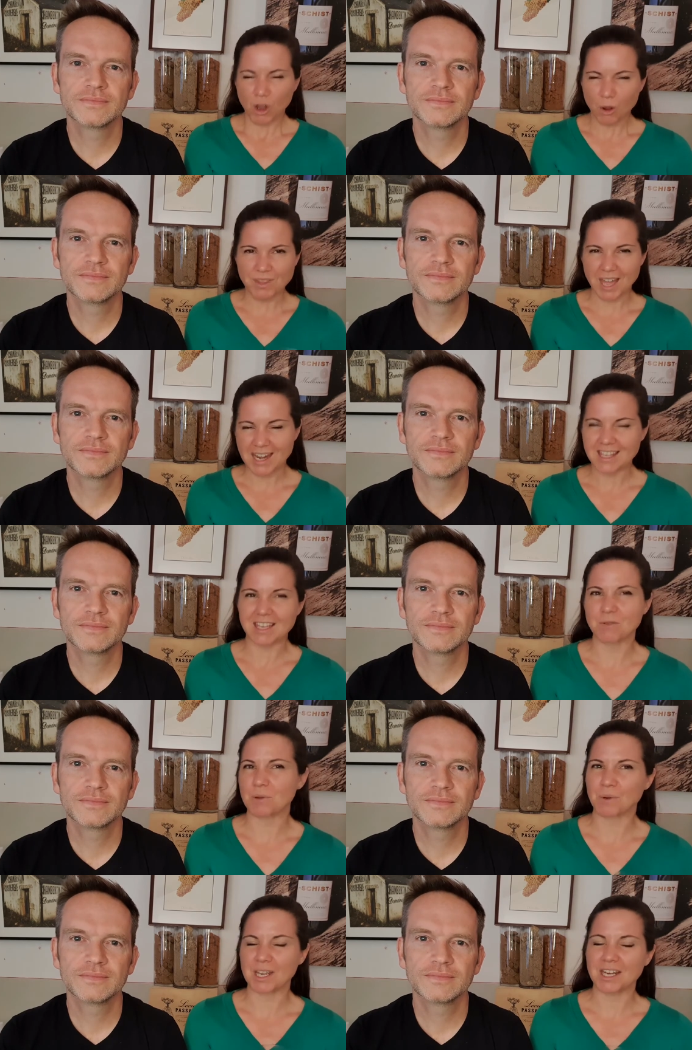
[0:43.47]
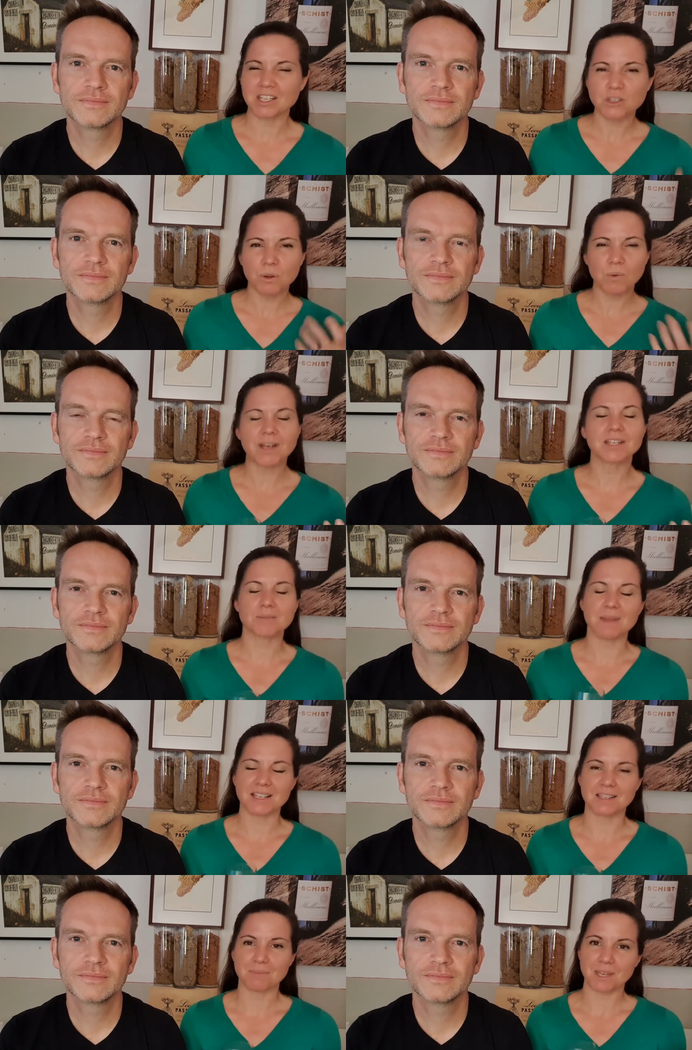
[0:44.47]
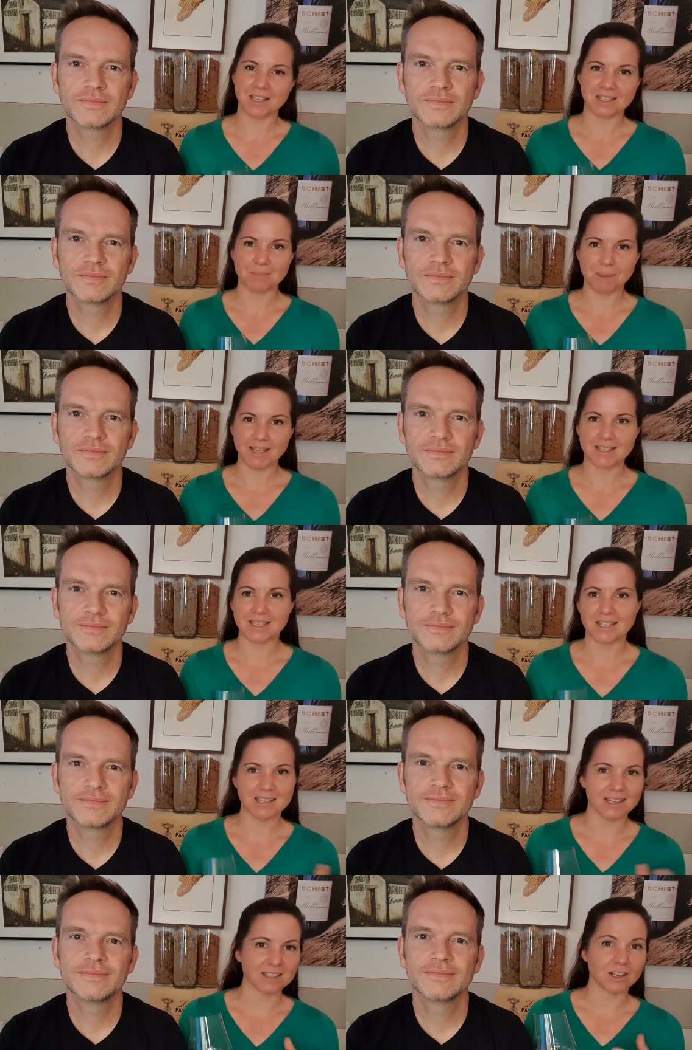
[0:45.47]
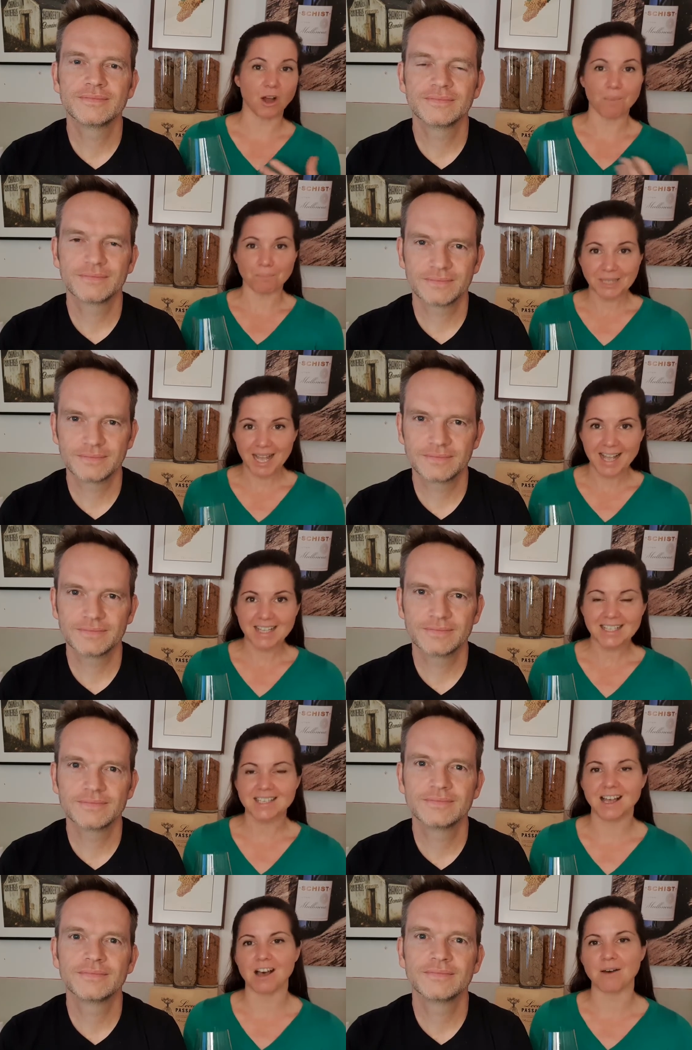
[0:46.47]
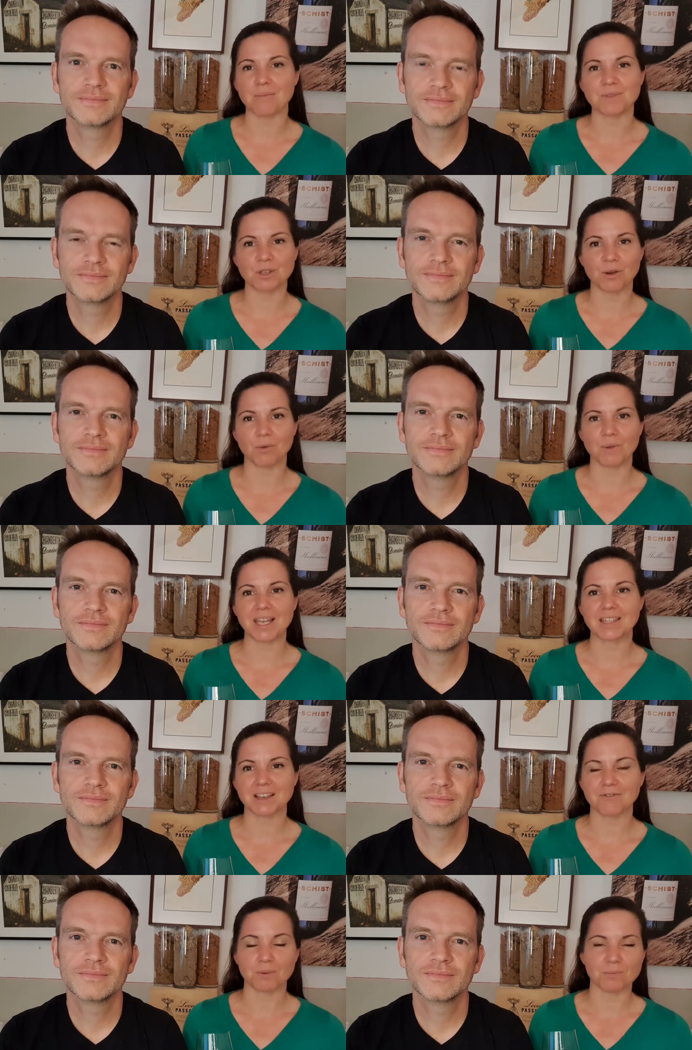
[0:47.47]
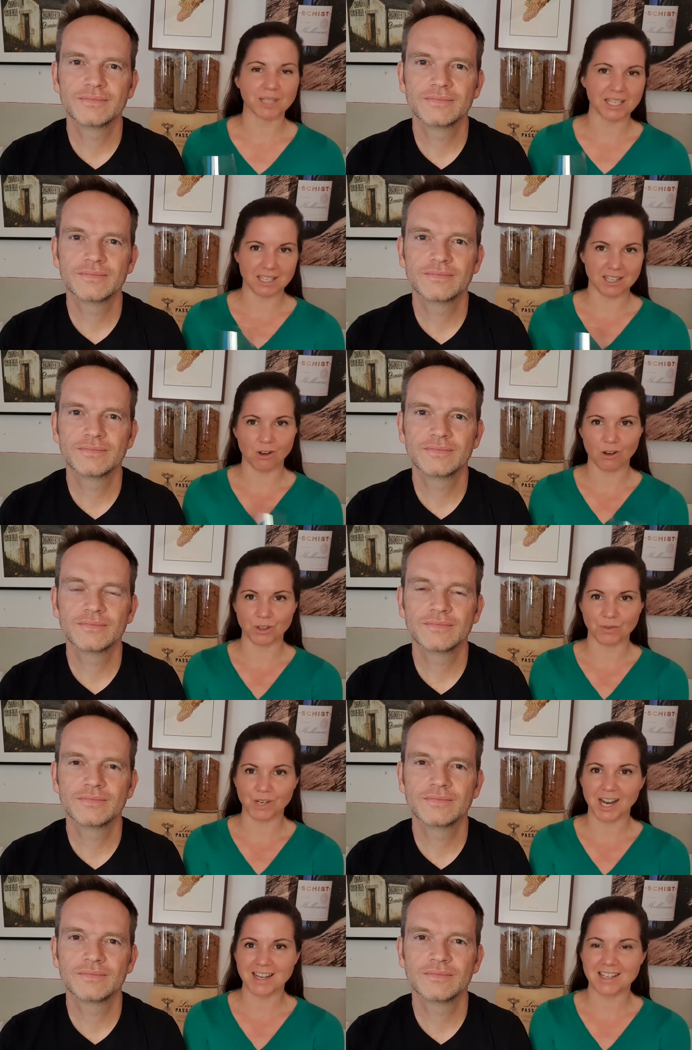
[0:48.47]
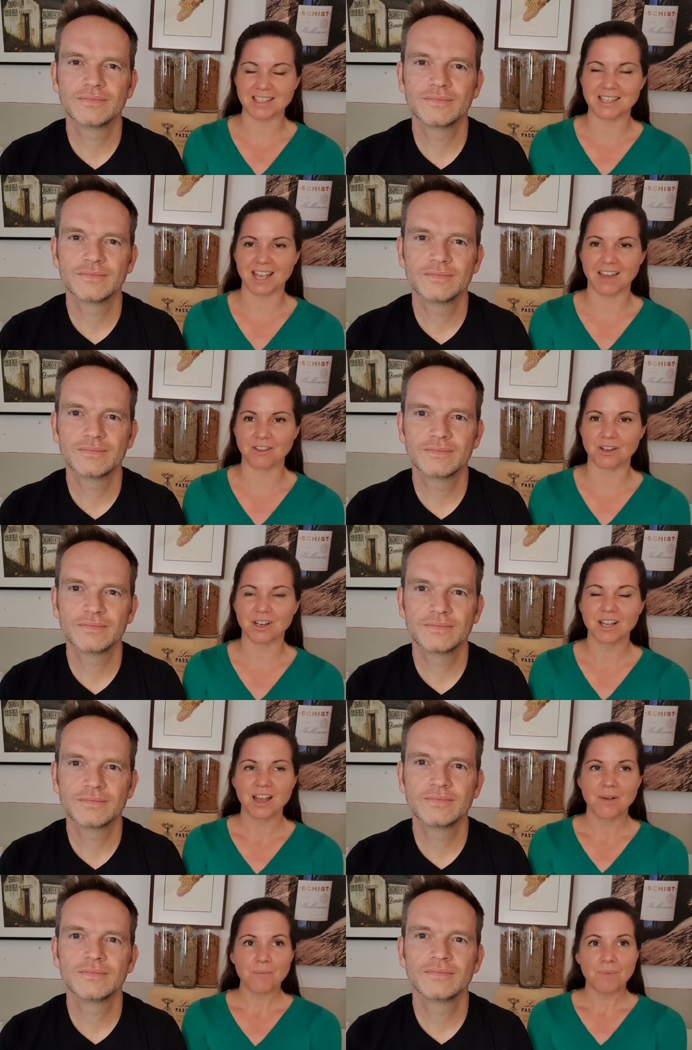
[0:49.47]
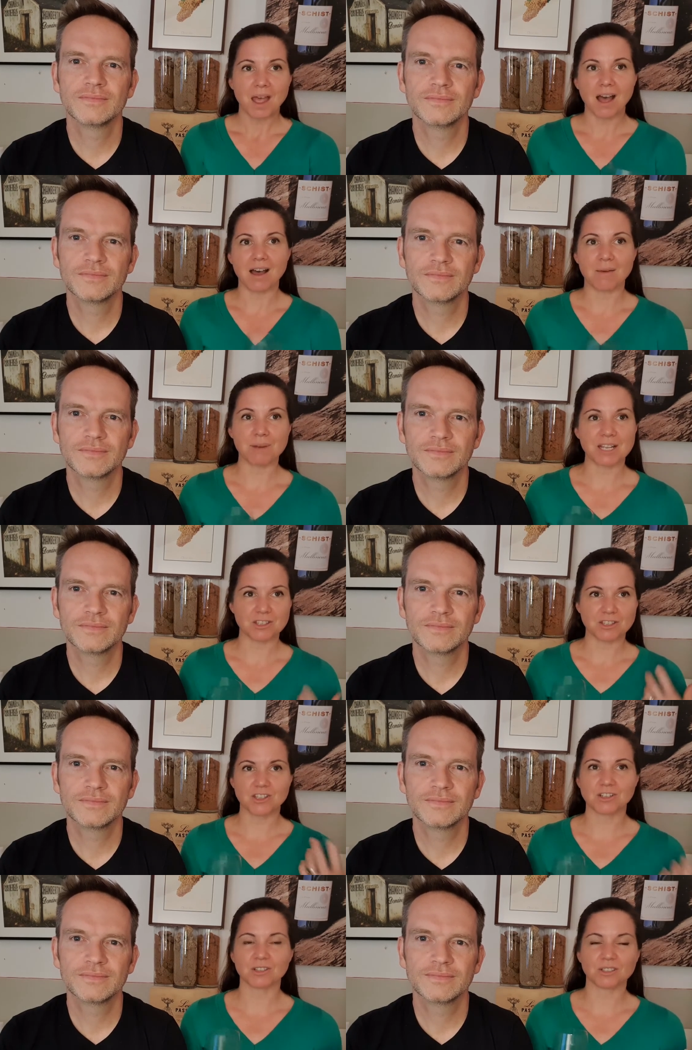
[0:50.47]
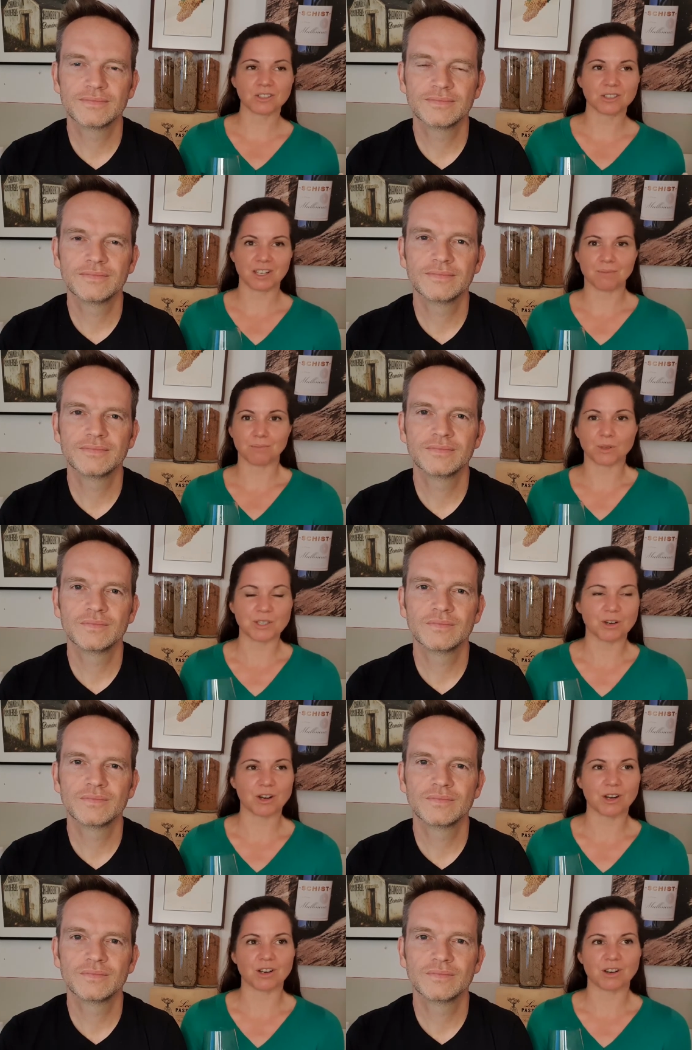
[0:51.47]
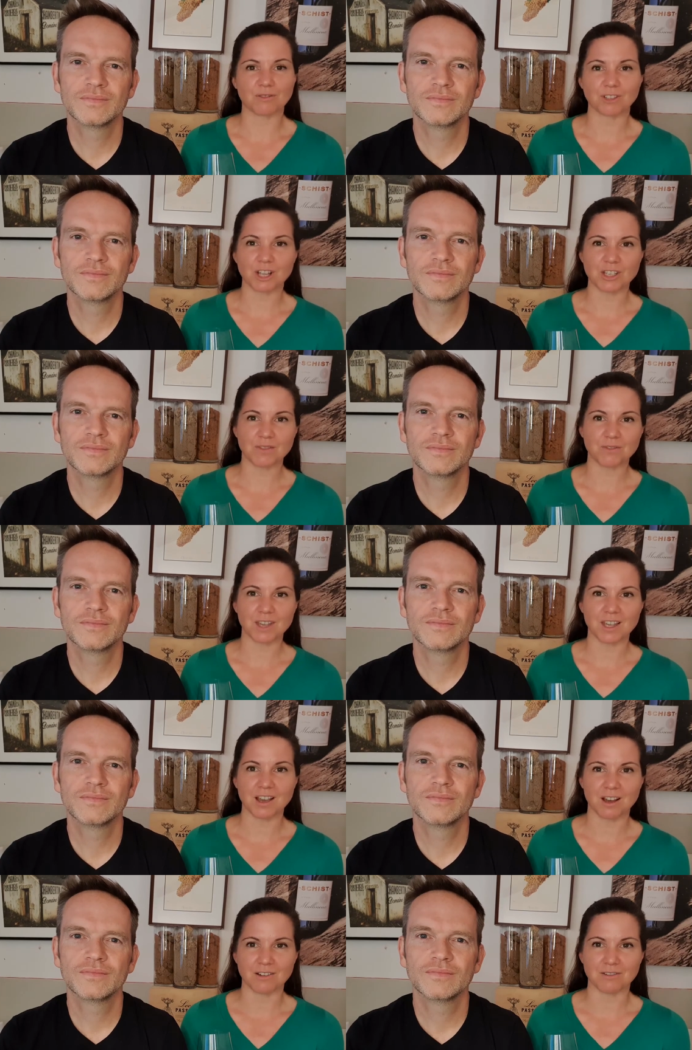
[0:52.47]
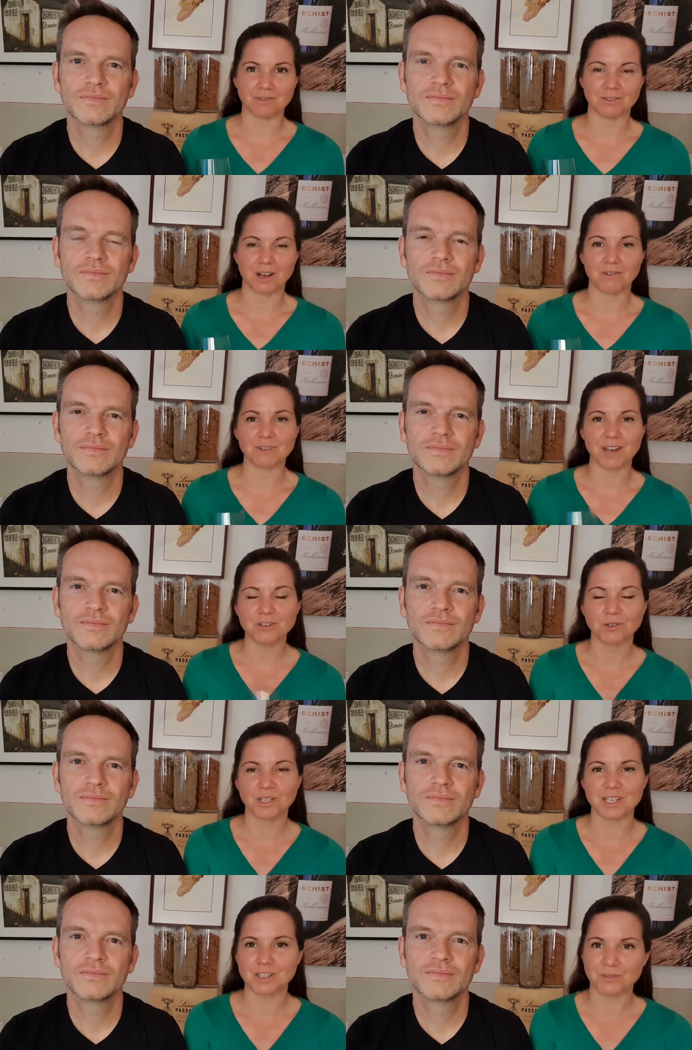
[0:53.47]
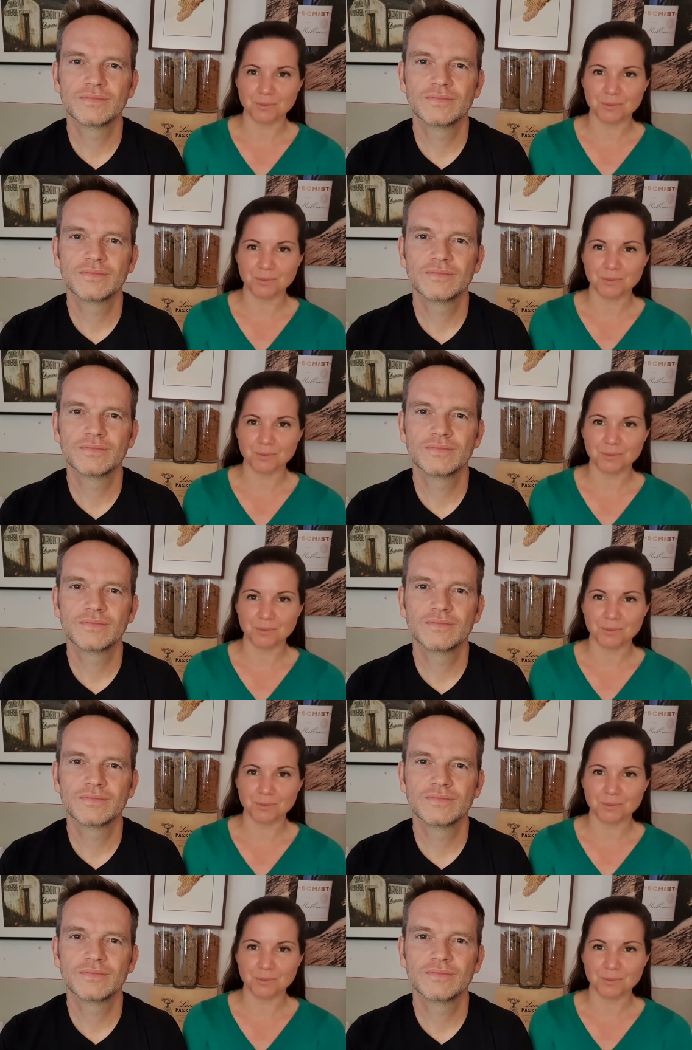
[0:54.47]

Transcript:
Speaker 1: go with anything we were eating. So we wanted to make something spicy and complex. Um, so we get that from blending all the varieties together. Uh, but it still employs our philosophy of, of natural yeast